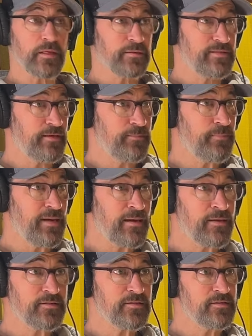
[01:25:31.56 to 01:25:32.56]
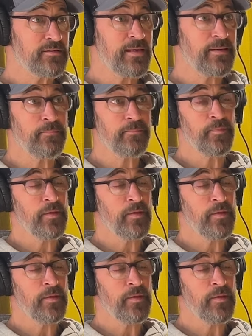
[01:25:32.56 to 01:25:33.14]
Tim Mann is his name.